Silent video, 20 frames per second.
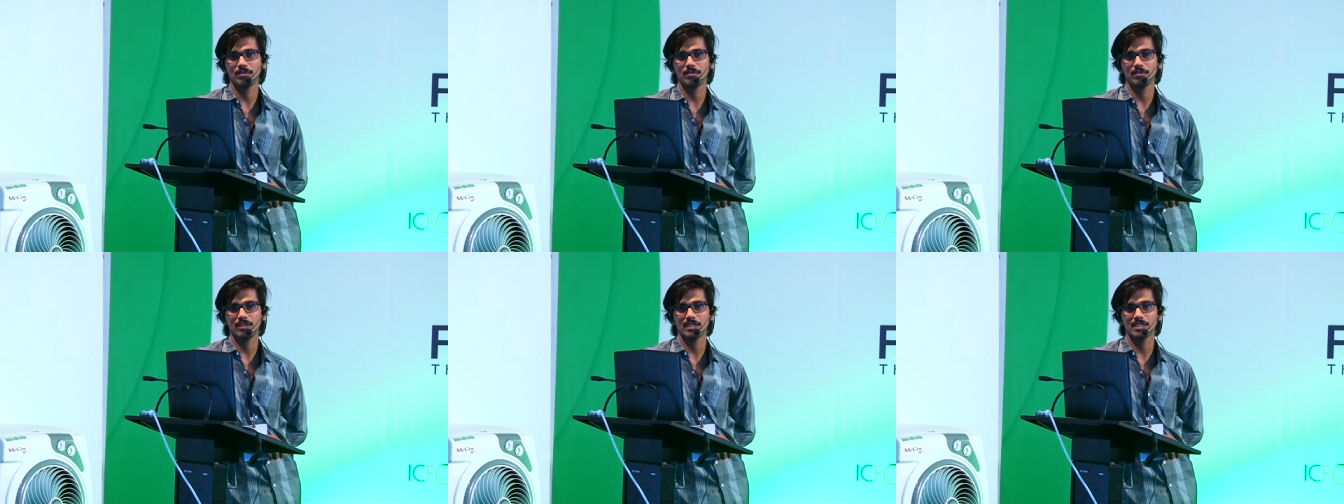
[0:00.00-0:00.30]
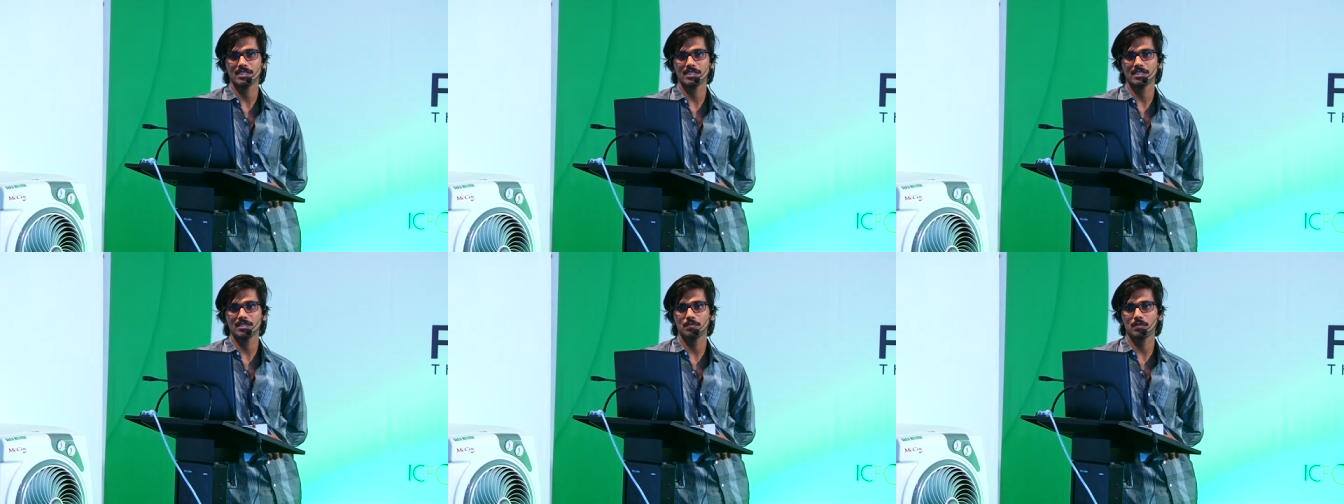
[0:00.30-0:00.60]

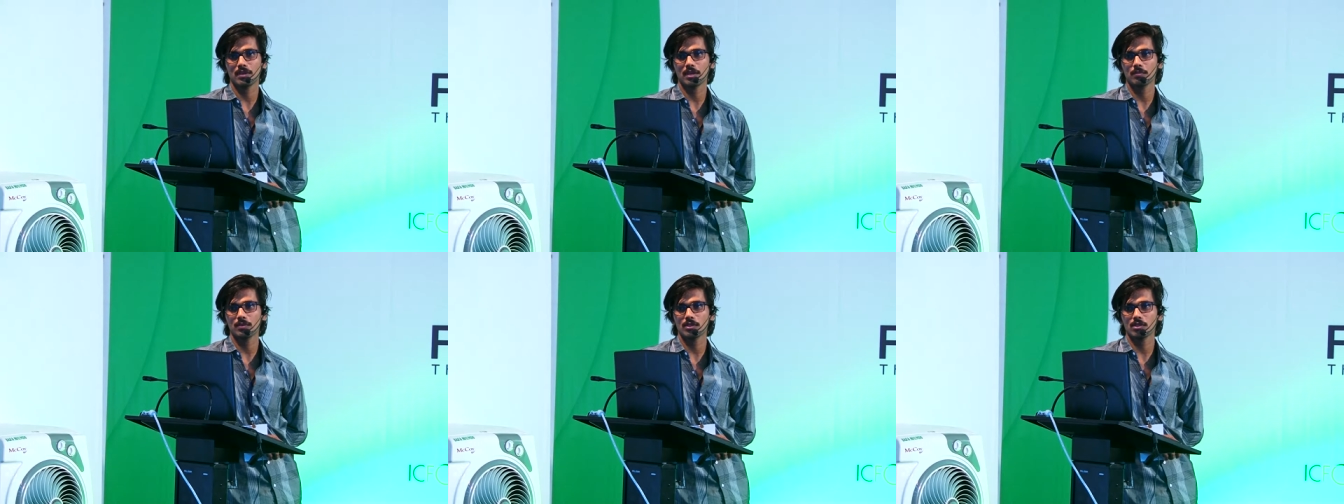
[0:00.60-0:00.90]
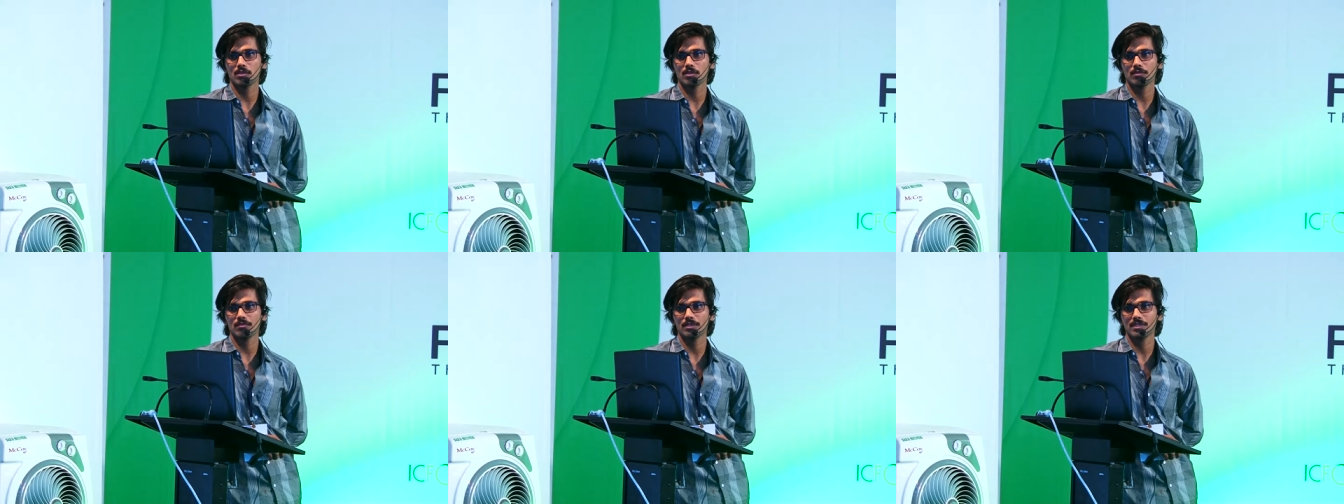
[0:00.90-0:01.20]
What's
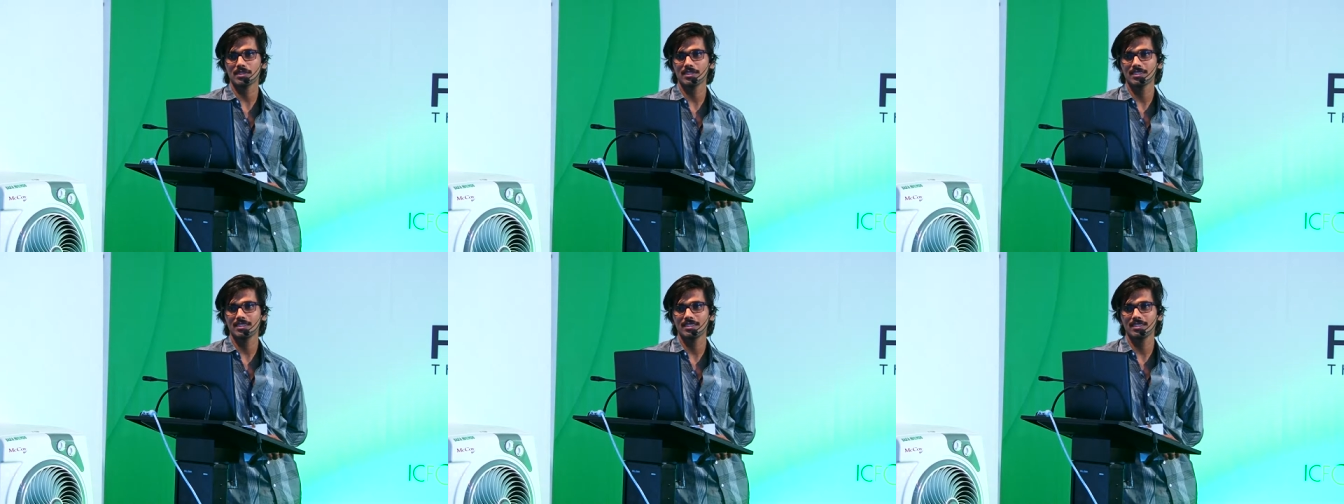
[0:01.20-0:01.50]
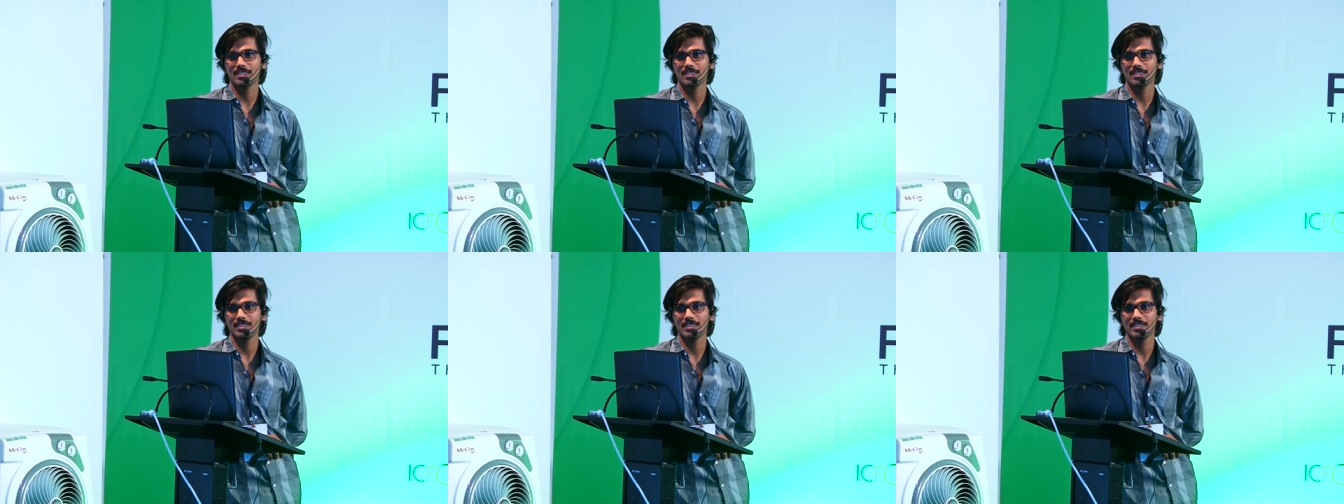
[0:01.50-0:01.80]
purpose of it?
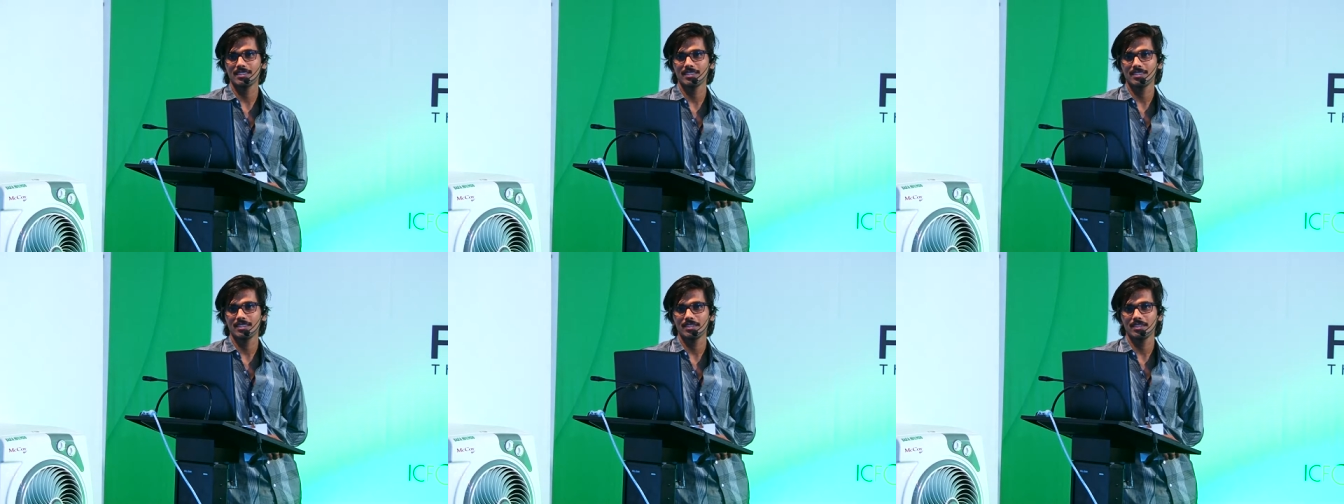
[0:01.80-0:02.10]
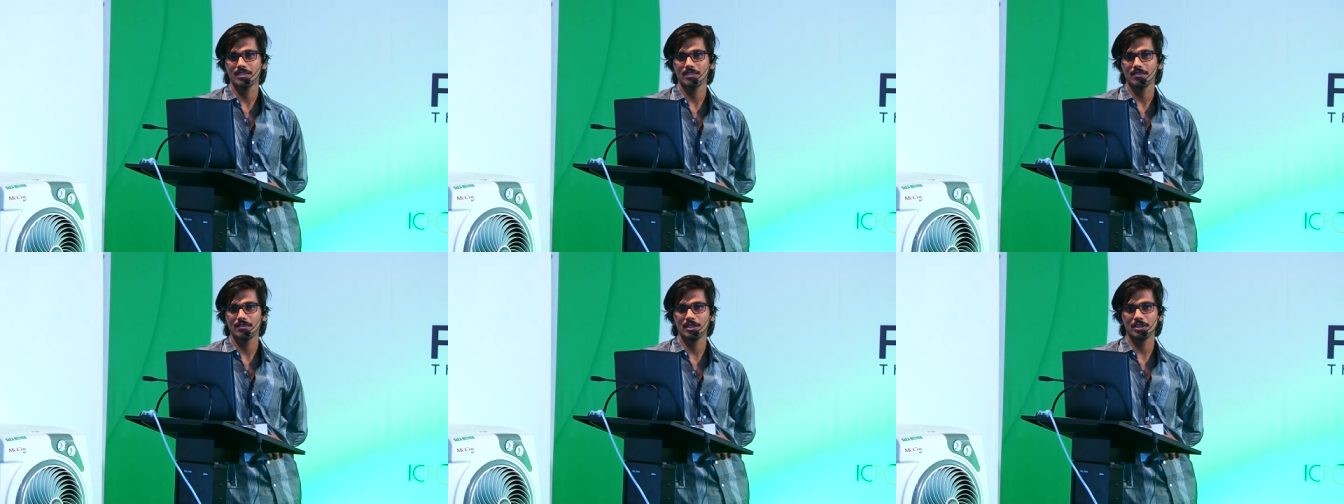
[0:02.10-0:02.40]

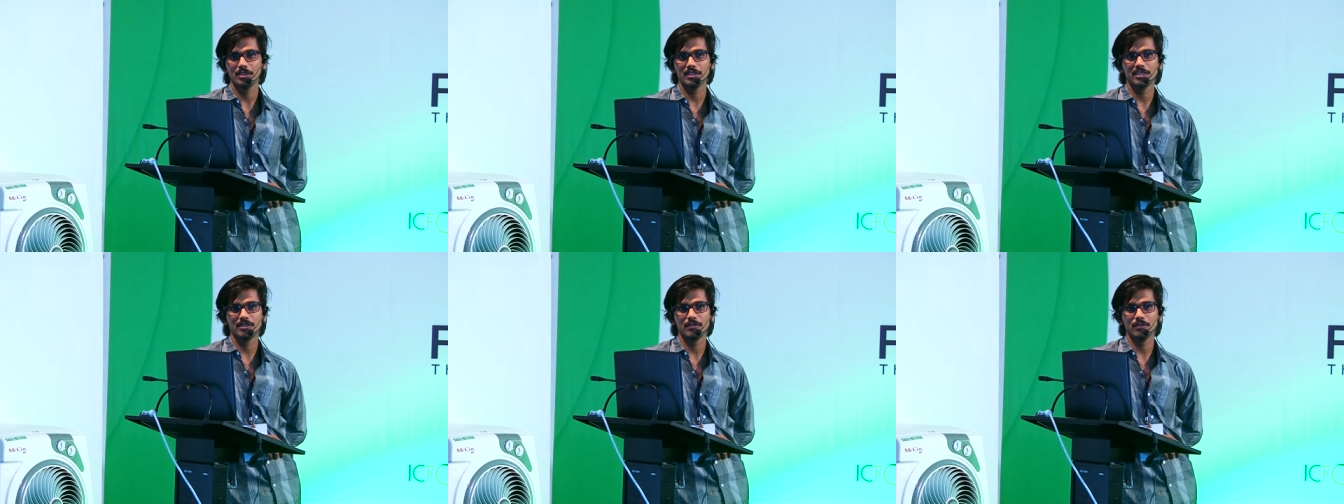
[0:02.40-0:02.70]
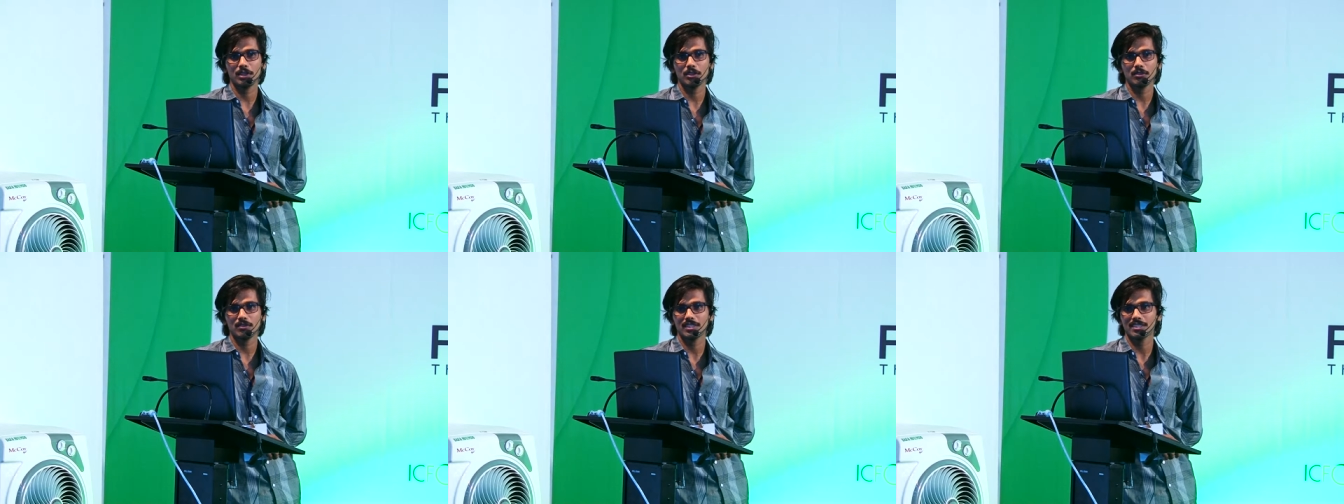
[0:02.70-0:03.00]
What do you,
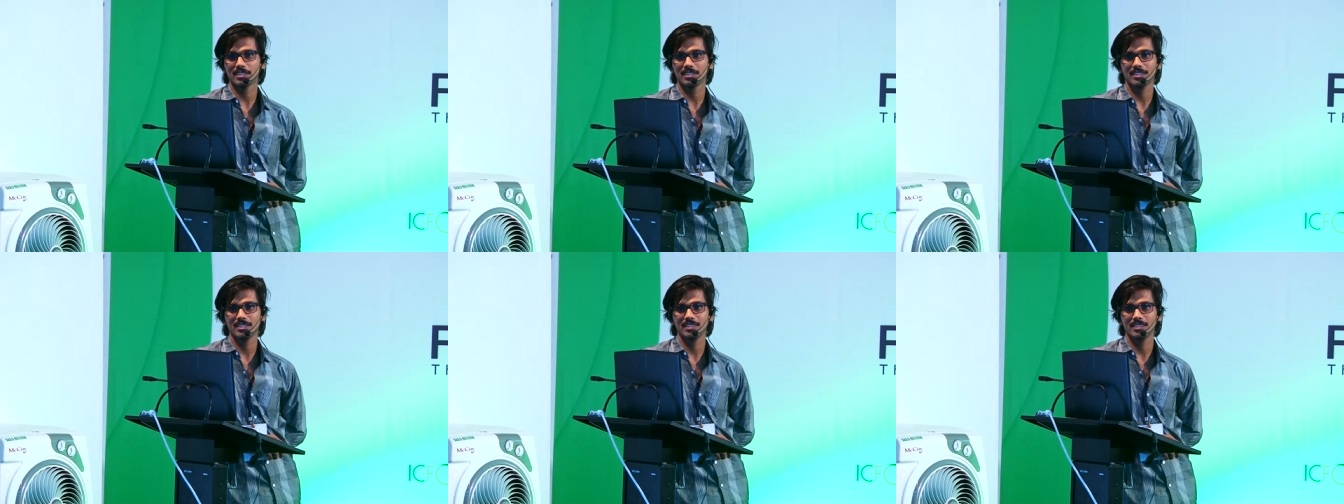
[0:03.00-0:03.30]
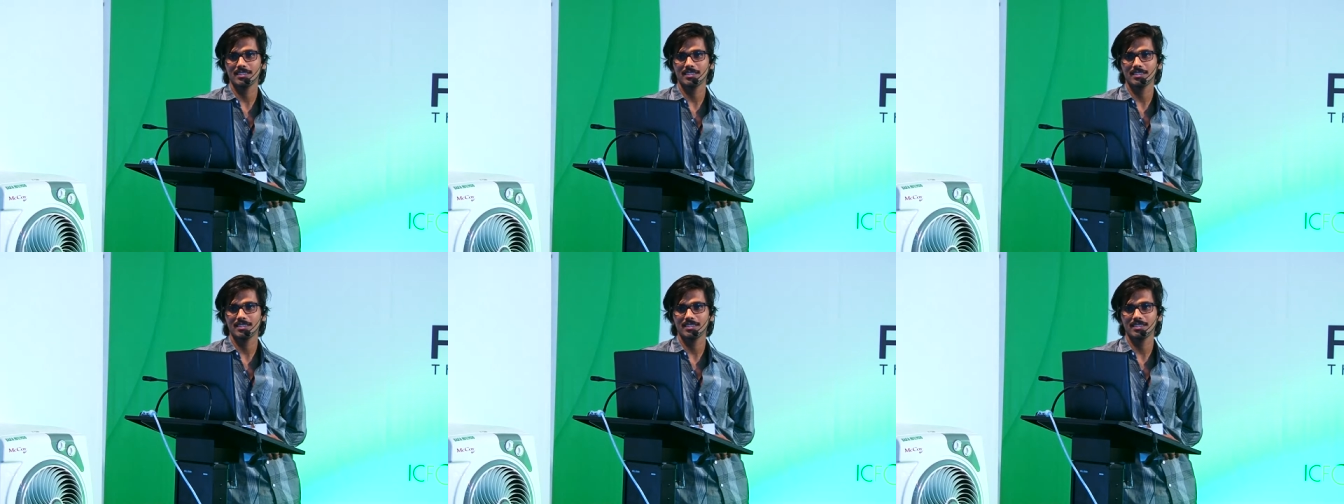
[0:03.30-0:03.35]
what do you think?